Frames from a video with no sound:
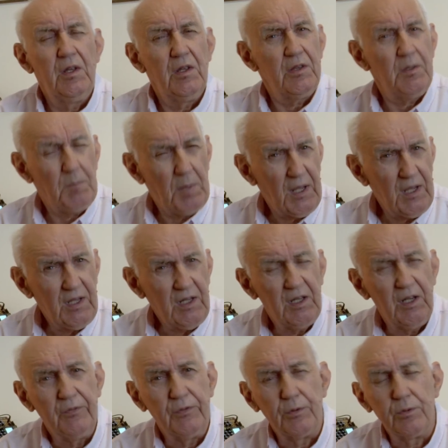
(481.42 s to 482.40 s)
The power
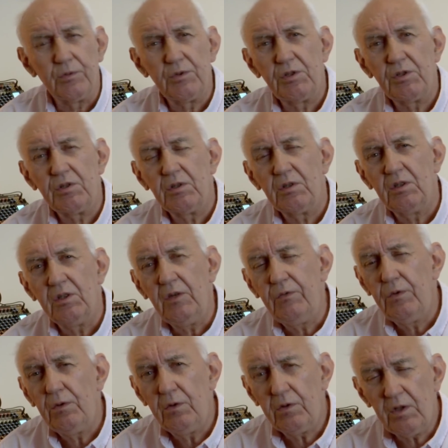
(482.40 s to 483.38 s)
levels,
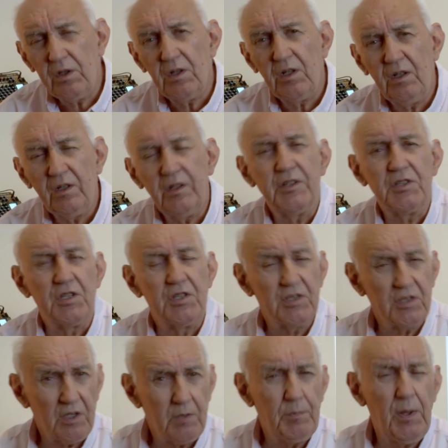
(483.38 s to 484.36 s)
if you look at the license,
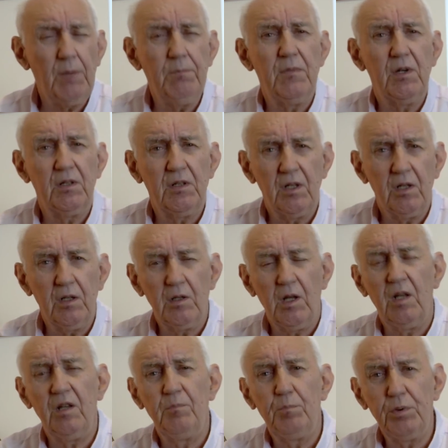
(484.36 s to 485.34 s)
and I'll, pump, I'll,
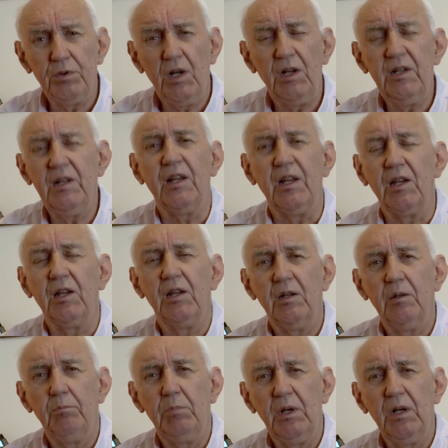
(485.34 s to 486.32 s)
I'll put a link
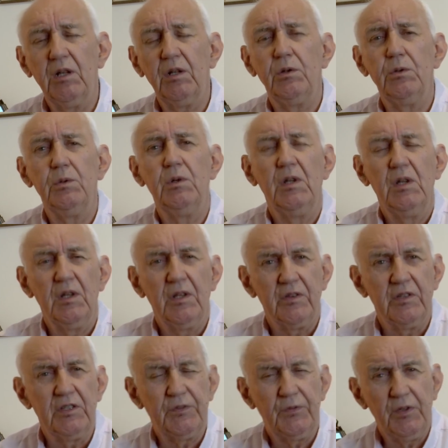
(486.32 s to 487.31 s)
below
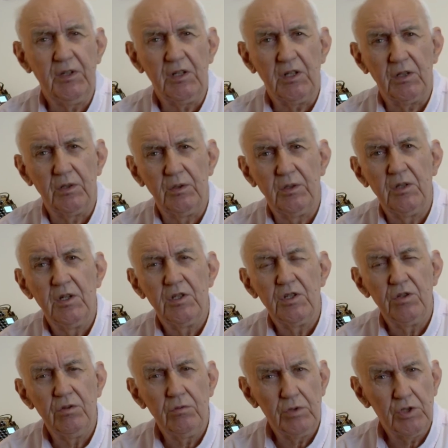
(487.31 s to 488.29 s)
this video,
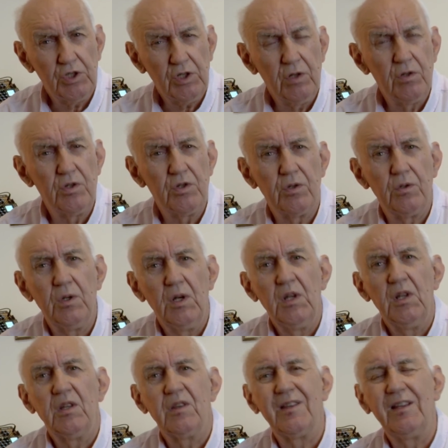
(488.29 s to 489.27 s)
it shows you
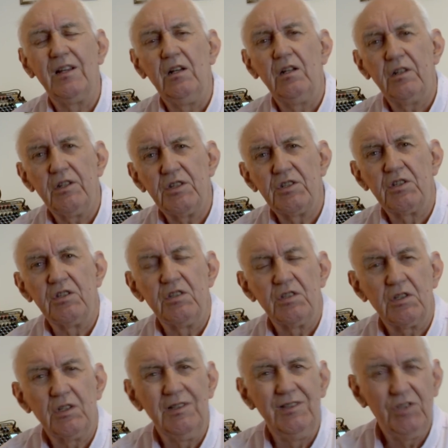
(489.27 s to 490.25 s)
the
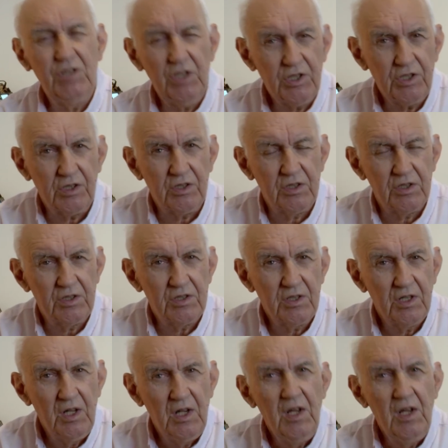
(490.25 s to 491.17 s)
license conditions.